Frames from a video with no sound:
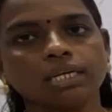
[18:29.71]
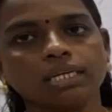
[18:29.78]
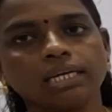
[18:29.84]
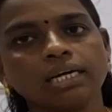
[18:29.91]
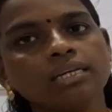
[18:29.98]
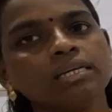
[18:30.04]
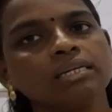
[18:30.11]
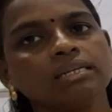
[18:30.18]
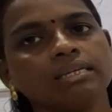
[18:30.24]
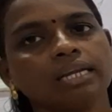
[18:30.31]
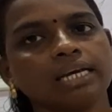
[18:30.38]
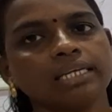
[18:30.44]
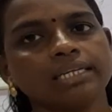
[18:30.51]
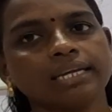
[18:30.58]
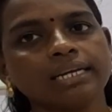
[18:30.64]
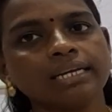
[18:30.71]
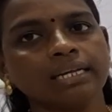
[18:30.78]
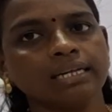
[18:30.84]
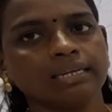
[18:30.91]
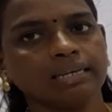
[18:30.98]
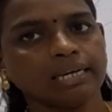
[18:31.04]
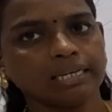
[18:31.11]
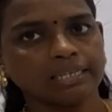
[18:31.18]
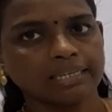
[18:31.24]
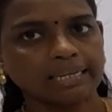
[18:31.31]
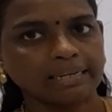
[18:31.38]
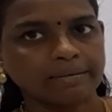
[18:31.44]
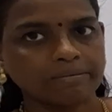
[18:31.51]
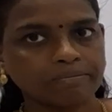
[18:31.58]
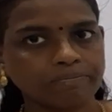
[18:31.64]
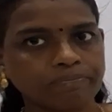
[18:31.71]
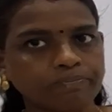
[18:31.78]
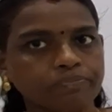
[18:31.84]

year 1919.